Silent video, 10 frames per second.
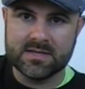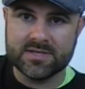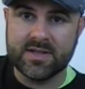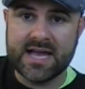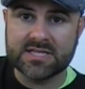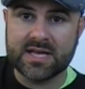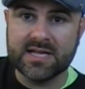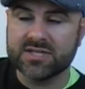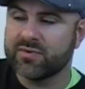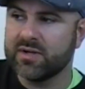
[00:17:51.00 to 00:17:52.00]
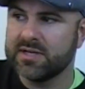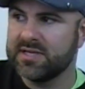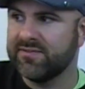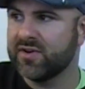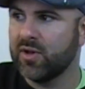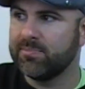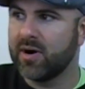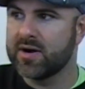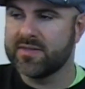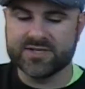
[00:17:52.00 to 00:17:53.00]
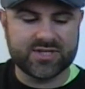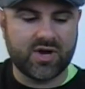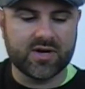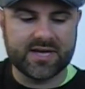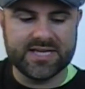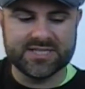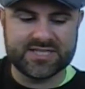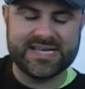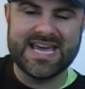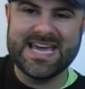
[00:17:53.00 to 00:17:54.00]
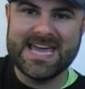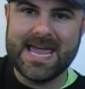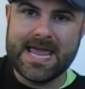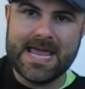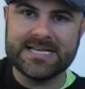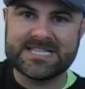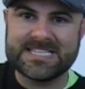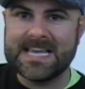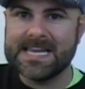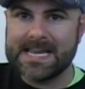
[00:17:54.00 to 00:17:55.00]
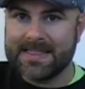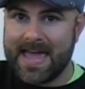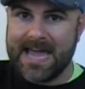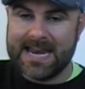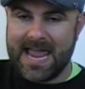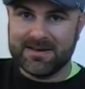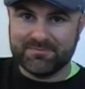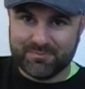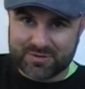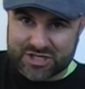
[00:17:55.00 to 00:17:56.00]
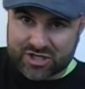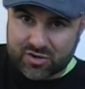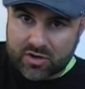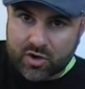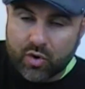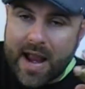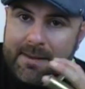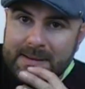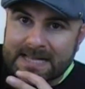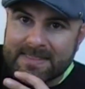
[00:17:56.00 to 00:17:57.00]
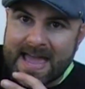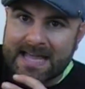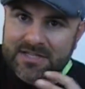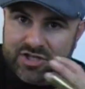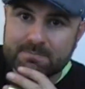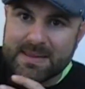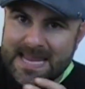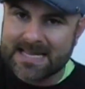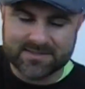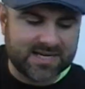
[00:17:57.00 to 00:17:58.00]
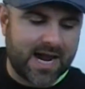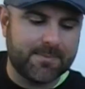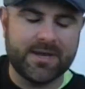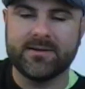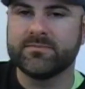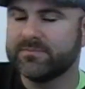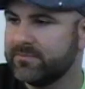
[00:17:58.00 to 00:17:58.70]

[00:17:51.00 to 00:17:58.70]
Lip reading: So that's a really difficult part of the song, is singing that and cramming that to be in timing.